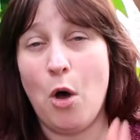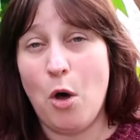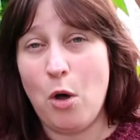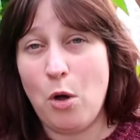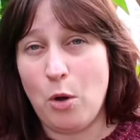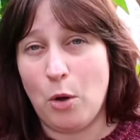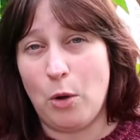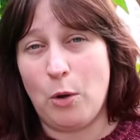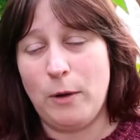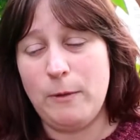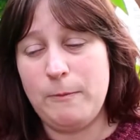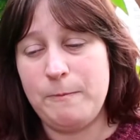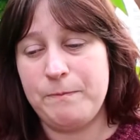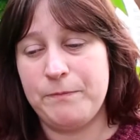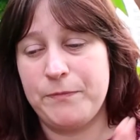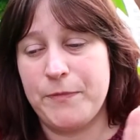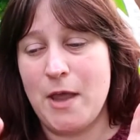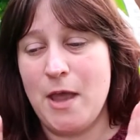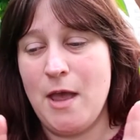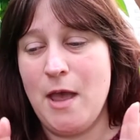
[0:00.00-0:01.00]
Or
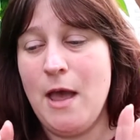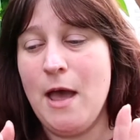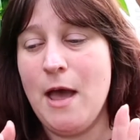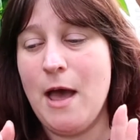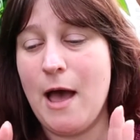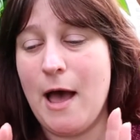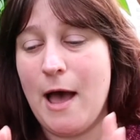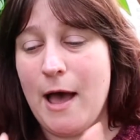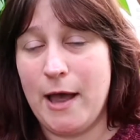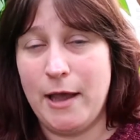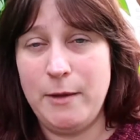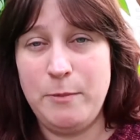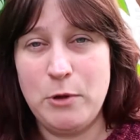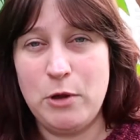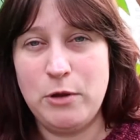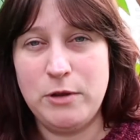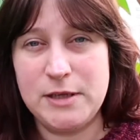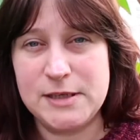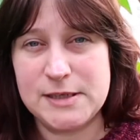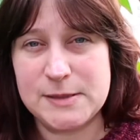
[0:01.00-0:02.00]
I
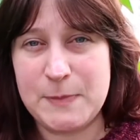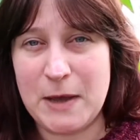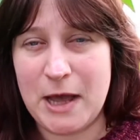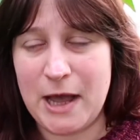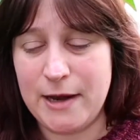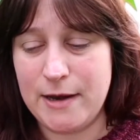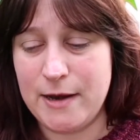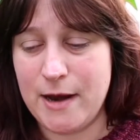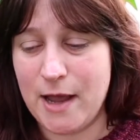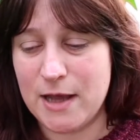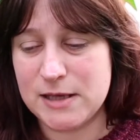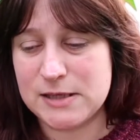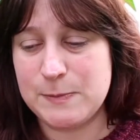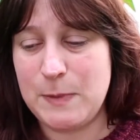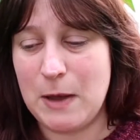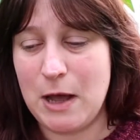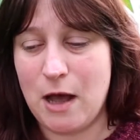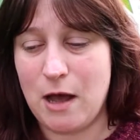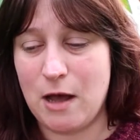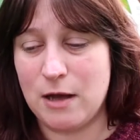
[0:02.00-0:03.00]
bought this pattern as
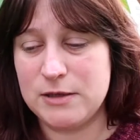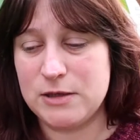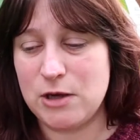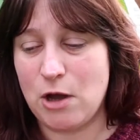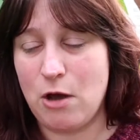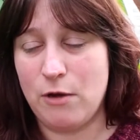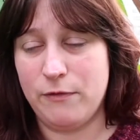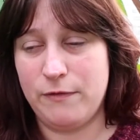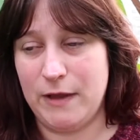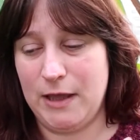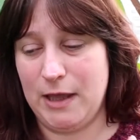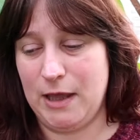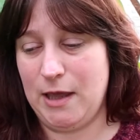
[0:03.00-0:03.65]
part of